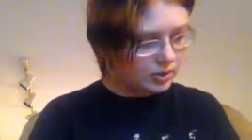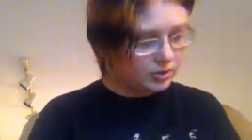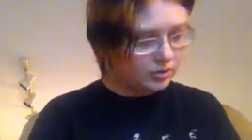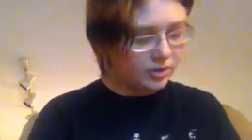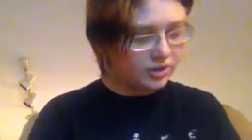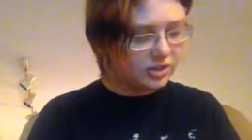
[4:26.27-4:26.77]

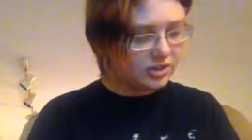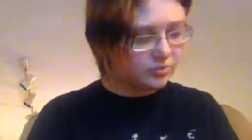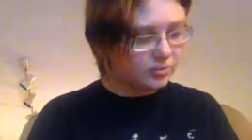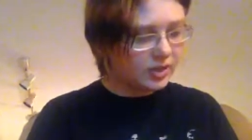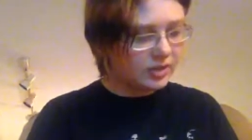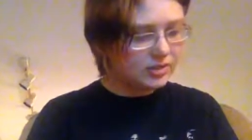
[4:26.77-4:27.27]
During the
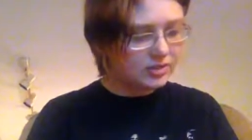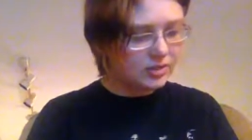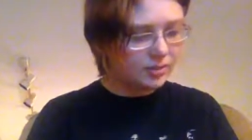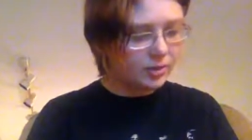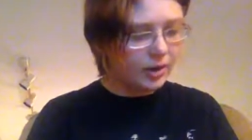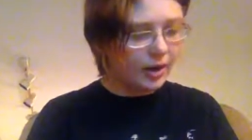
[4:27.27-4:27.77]
spring and
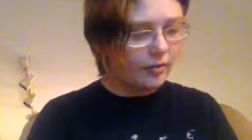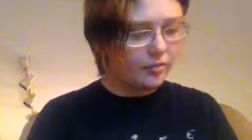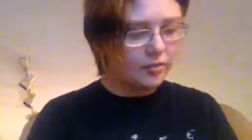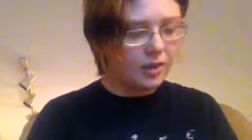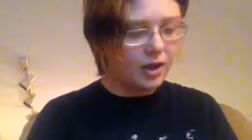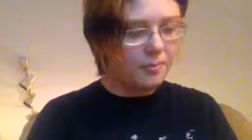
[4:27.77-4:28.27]
summer, I would
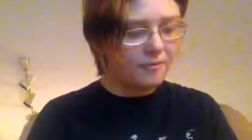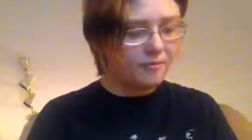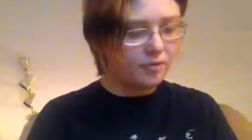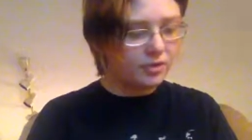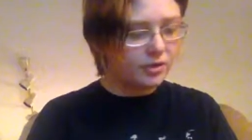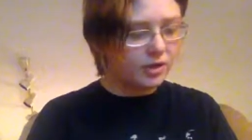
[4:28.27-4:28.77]
be up
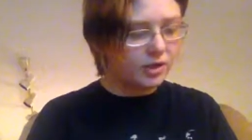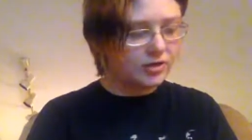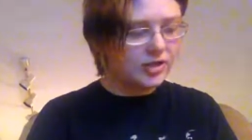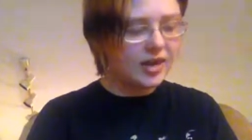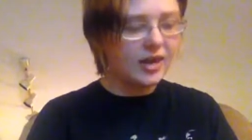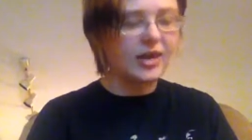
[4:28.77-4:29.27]
before dawn,
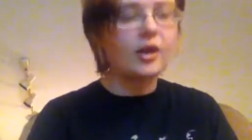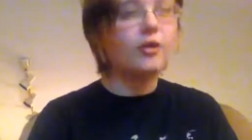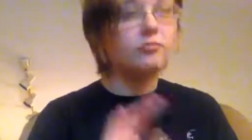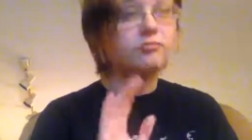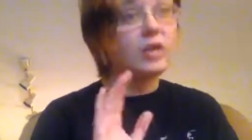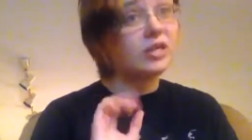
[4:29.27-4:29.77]
taking
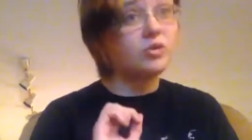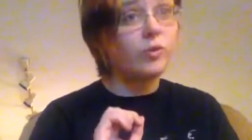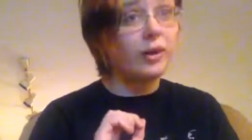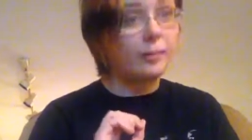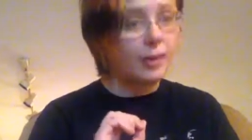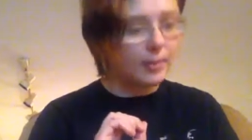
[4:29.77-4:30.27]
care not to
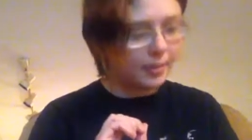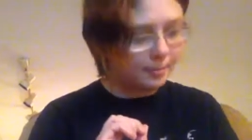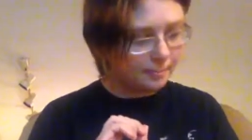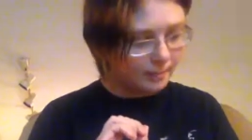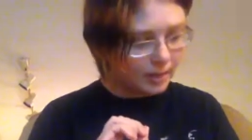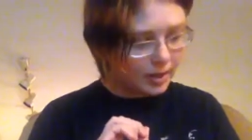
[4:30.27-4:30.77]
wake Mamma,
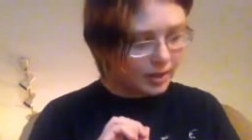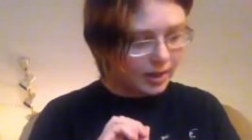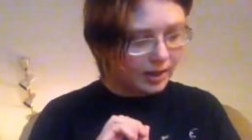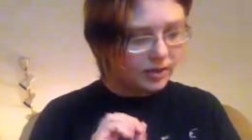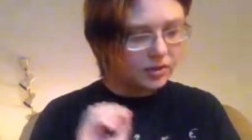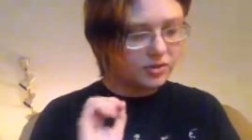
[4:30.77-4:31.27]

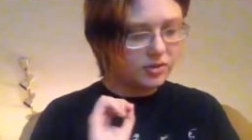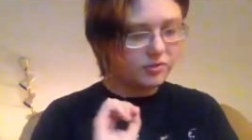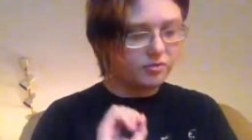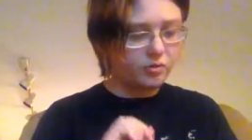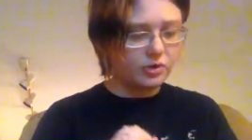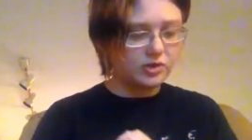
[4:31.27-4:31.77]
and into the
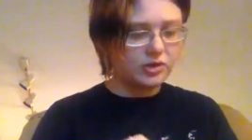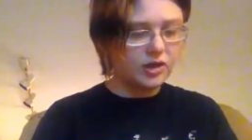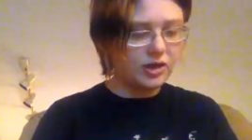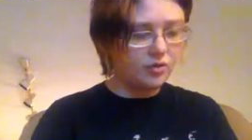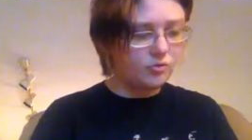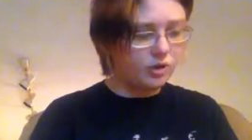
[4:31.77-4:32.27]
forest,
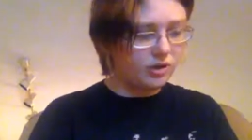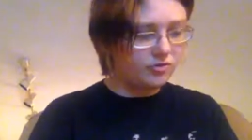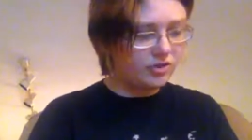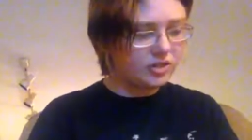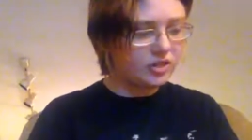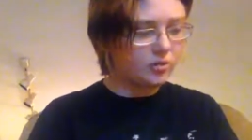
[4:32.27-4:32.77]
cutting wood,
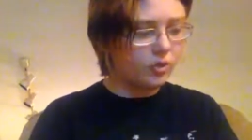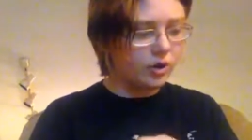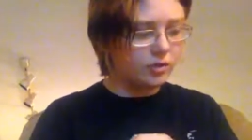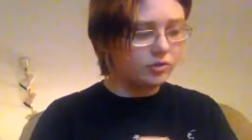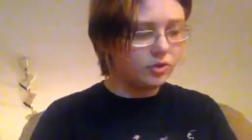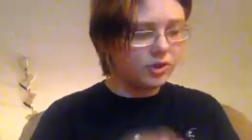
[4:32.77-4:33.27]
fetching
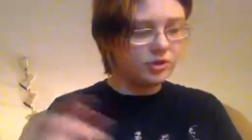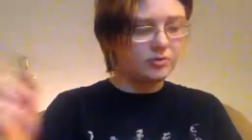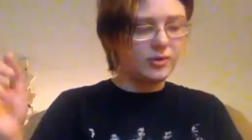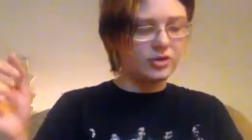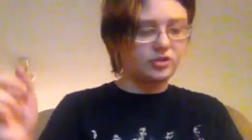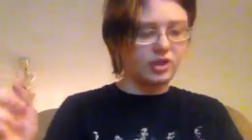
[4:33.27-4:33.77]
water, looking to
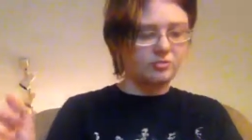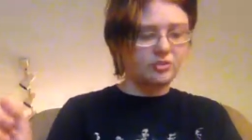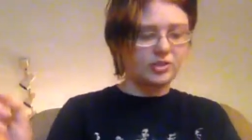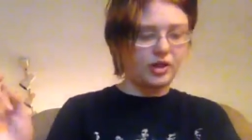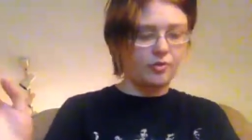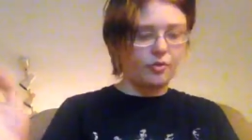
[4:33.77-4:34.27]
my
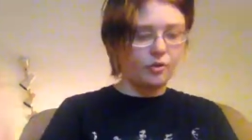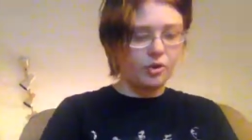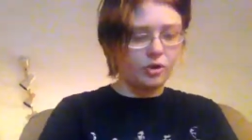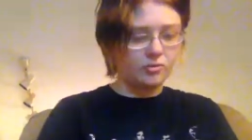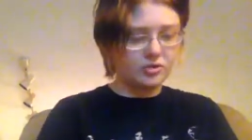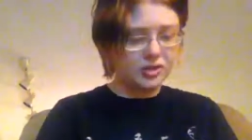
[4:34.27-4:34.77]
traps, gathering
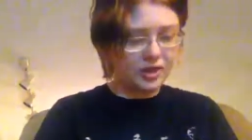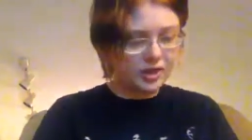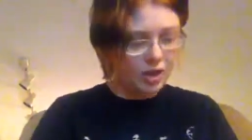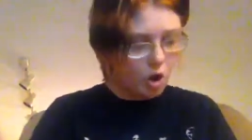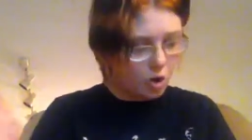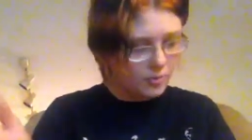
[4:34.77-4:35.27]
herbs, and then
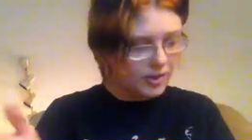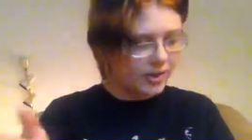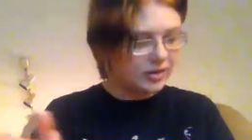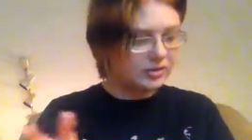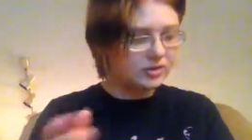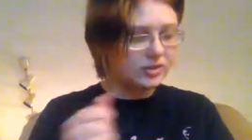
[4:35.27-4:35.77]
home
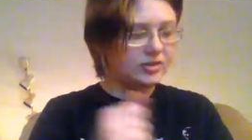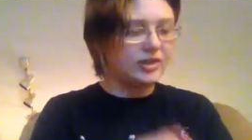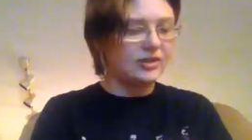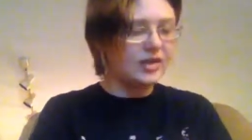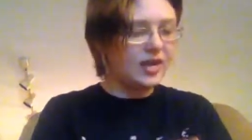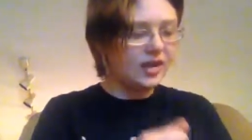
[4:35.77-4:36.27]
again to
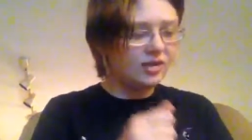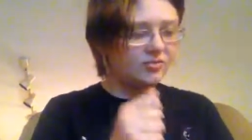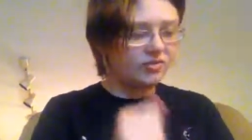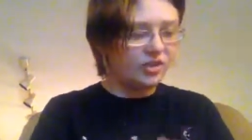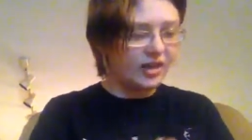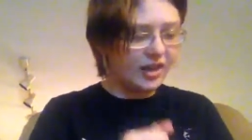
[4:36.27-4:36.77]
collect eggs,
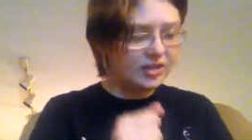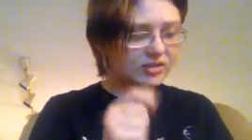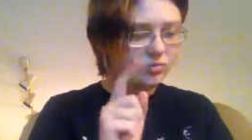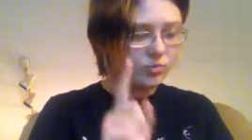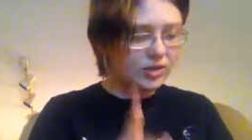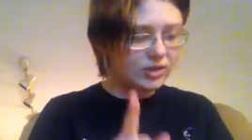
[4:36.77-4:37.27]
feed the hens,
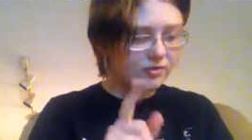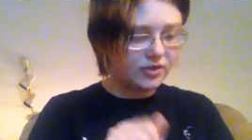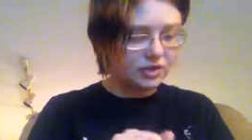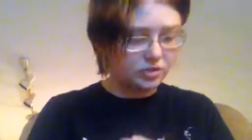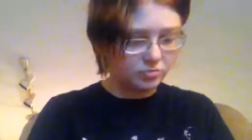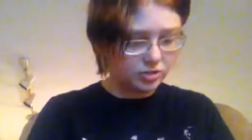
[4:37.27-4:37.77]
and weed the
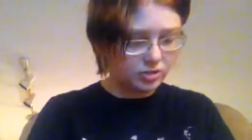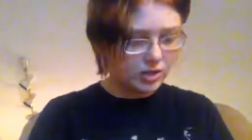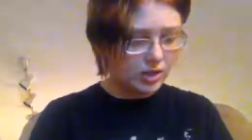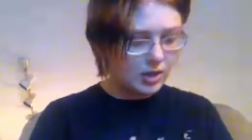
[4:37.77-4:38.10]
vegetables.